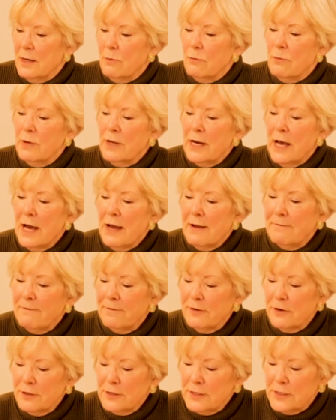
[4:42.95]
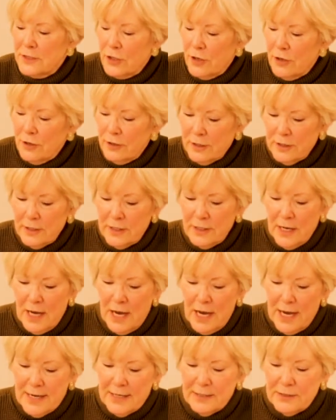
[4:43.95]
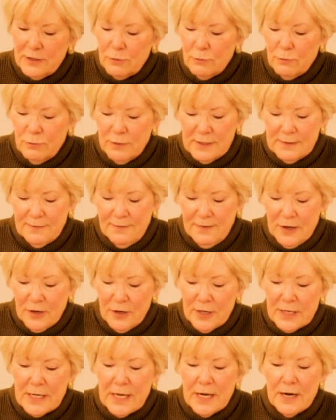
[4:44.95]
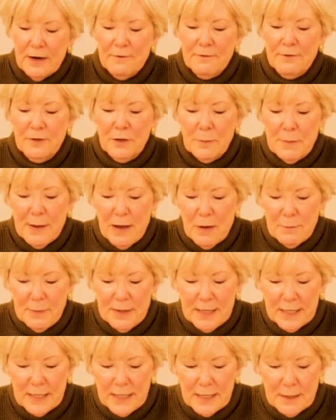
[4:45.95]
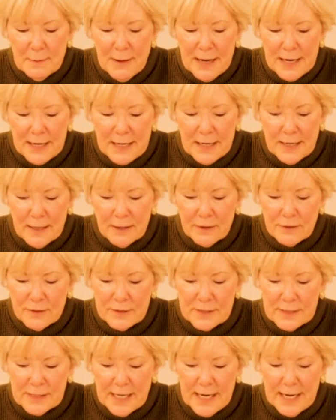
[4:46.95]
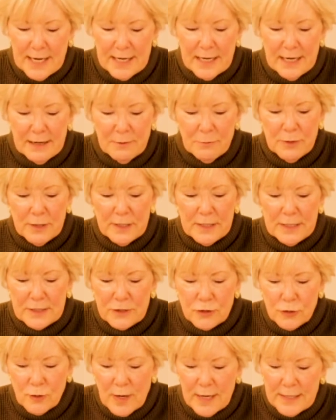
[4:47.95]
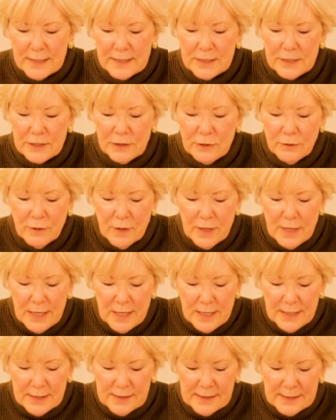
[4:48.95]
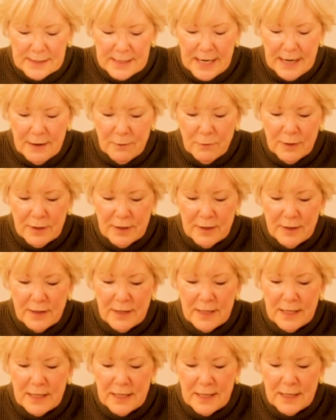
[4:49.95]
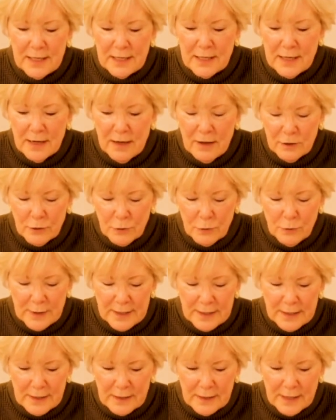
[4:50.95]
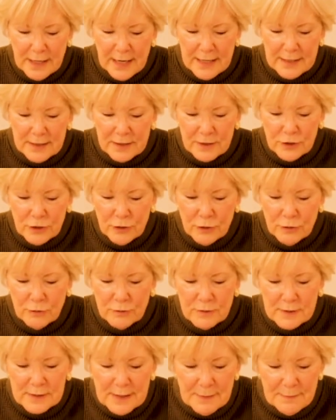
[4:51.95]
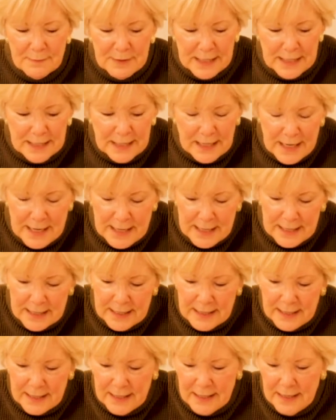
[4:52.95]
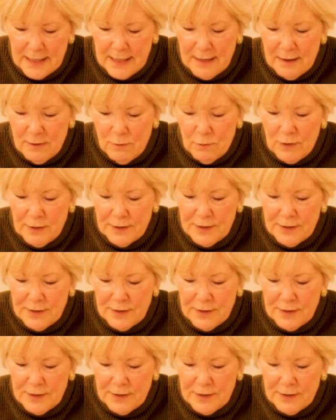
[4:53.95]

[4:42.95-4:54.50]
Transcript: When I first started, I was very careful about picking my colors, and I really tried to stay with the color wheel and do something like, well,